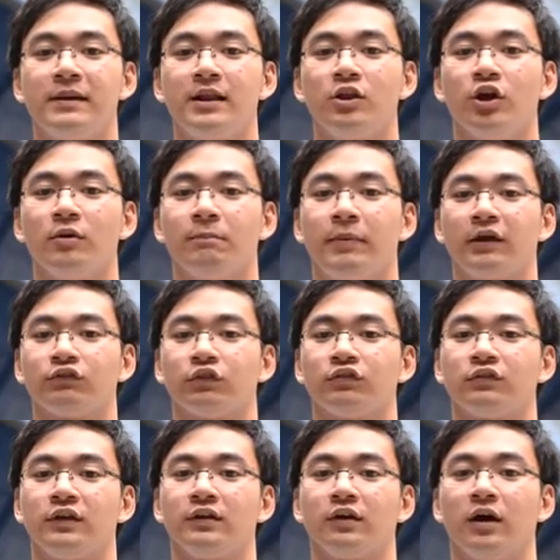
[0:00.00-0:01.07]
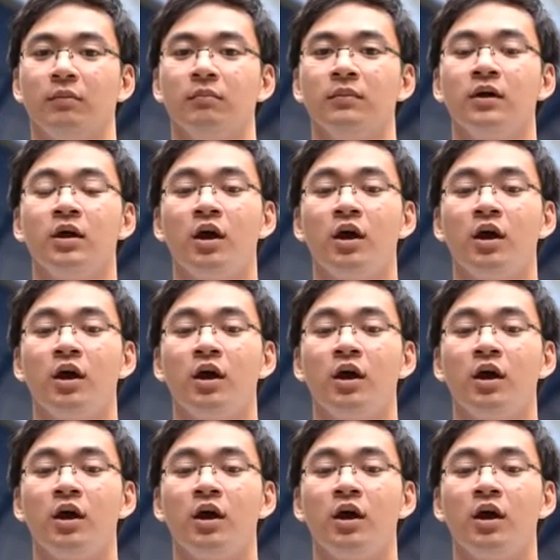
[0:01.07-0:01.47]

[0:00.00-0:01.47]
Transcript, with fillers: billion pesos income.